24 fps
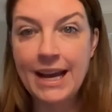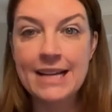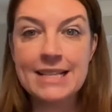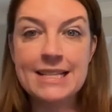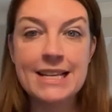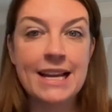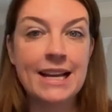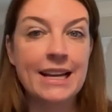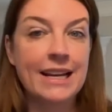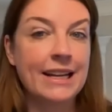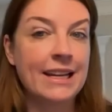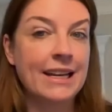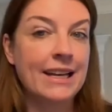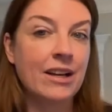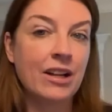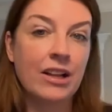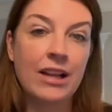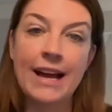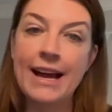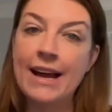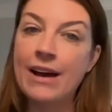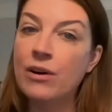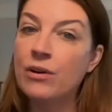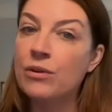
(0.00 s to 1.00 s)
Identity,
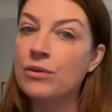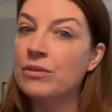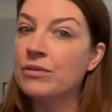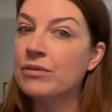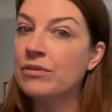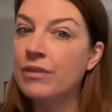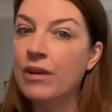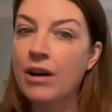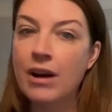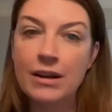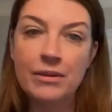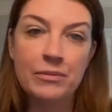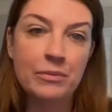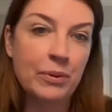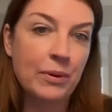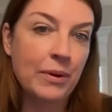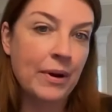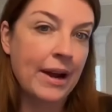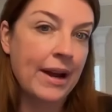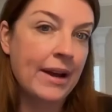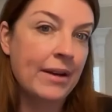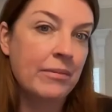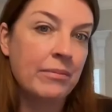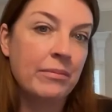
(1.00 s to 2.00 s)
cloud,
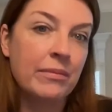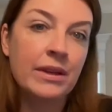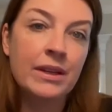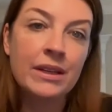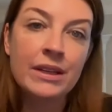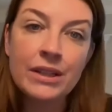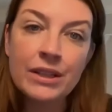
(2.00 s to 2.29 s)
on-prem,